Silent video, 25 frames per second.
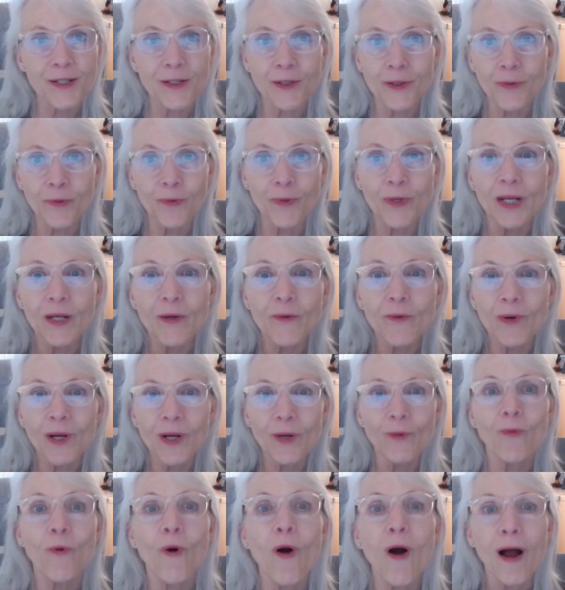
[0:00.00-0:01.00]
We
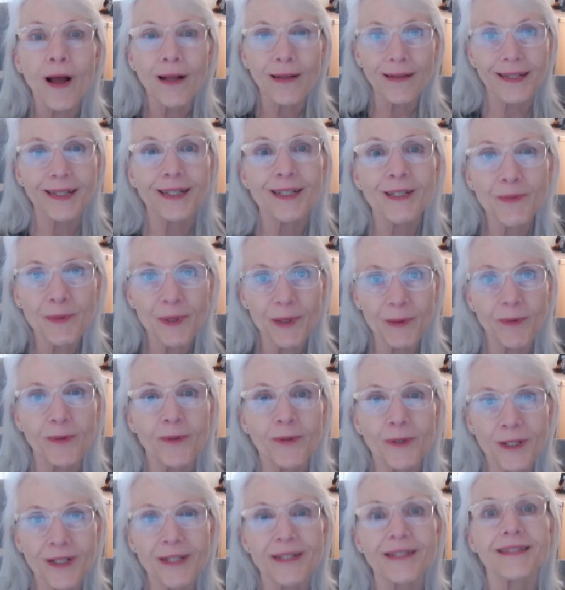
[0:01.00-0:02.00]
want these people
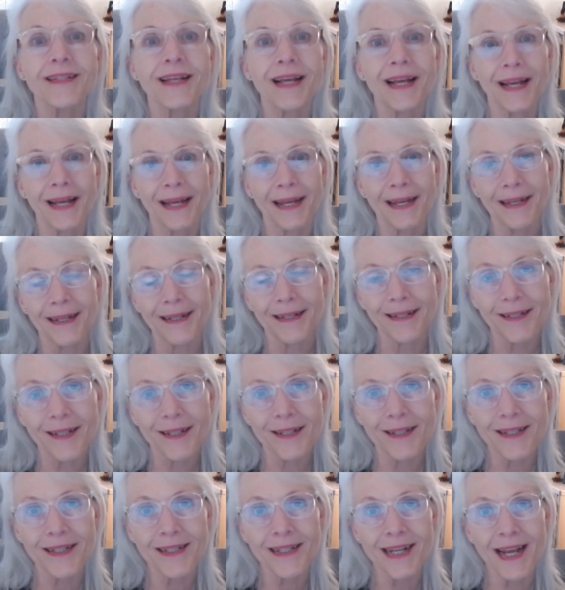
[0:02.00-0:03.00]
to stay
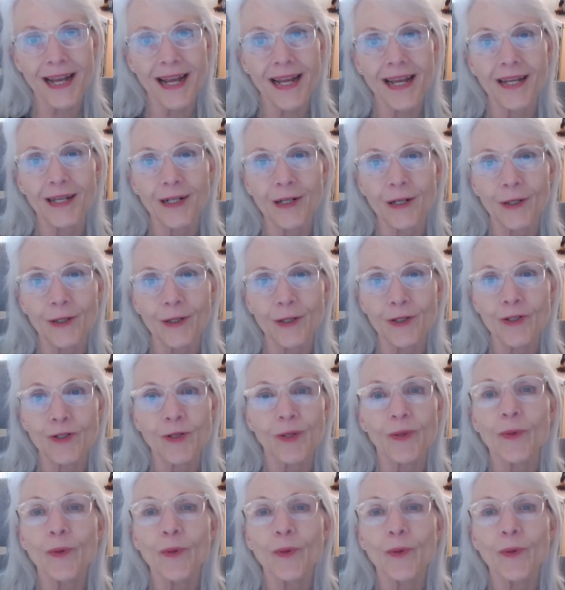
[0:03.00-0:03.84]
in our industry.